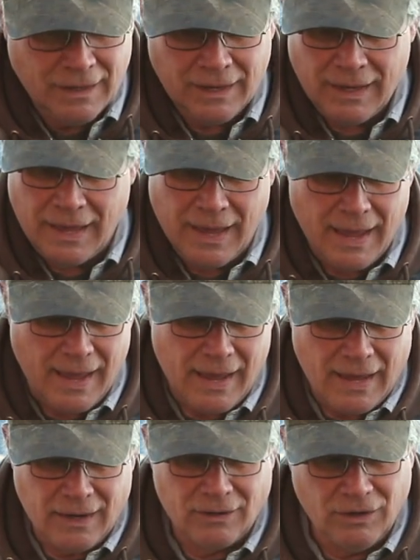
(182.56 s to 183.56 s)

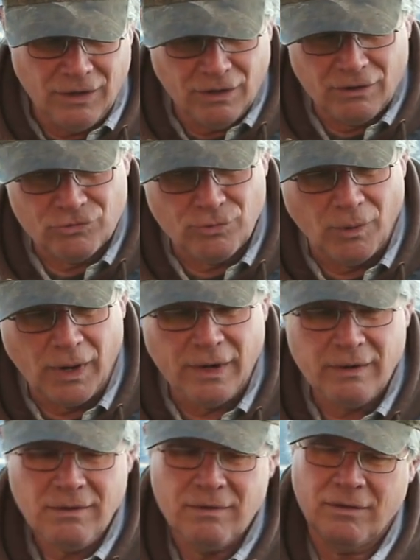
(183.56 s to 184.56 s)
And here's
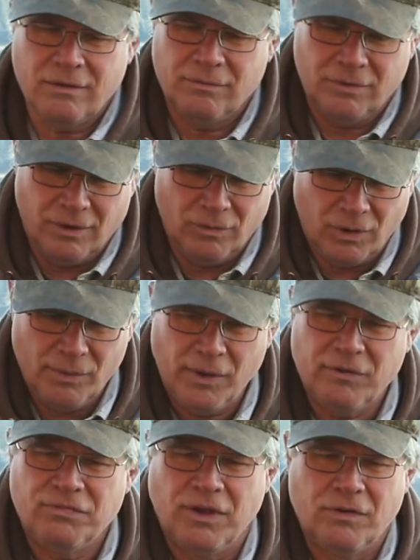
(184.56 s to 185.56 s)
one of
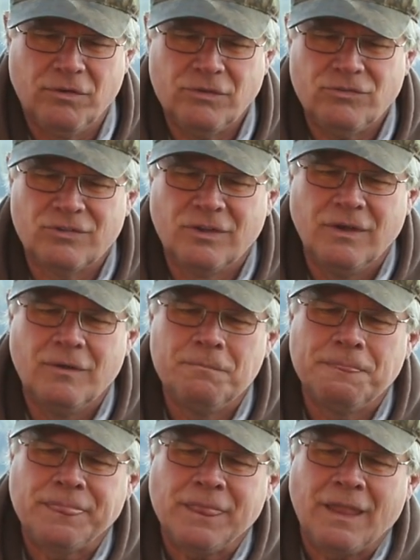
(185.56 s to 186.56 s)
my favorites,
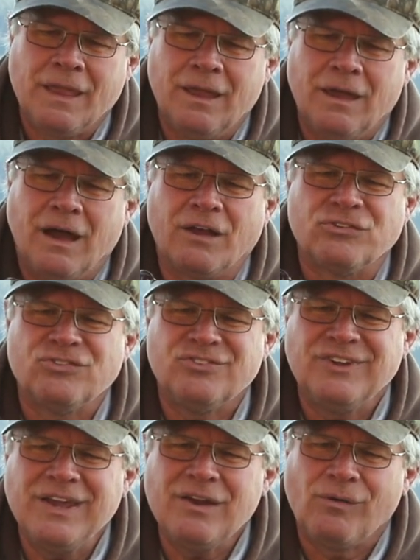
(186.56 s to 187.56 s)
a
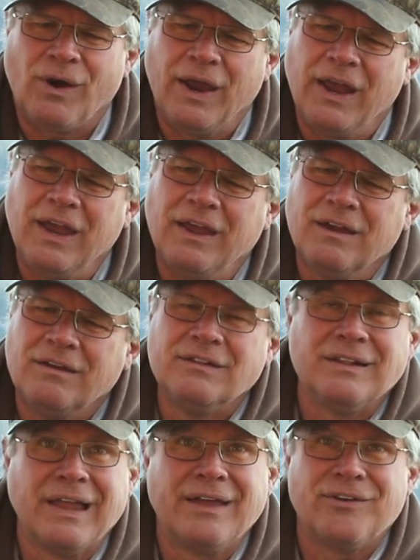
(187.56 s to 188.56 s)
stingray
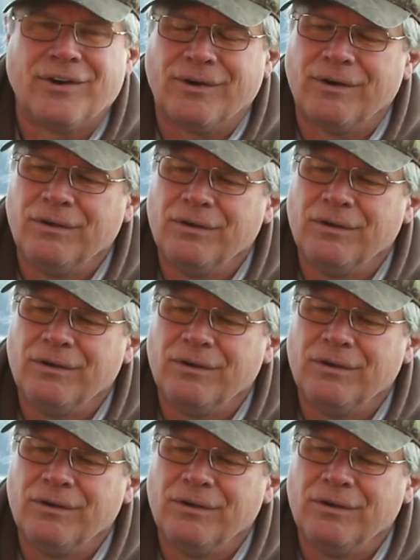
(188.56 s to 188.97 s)
leather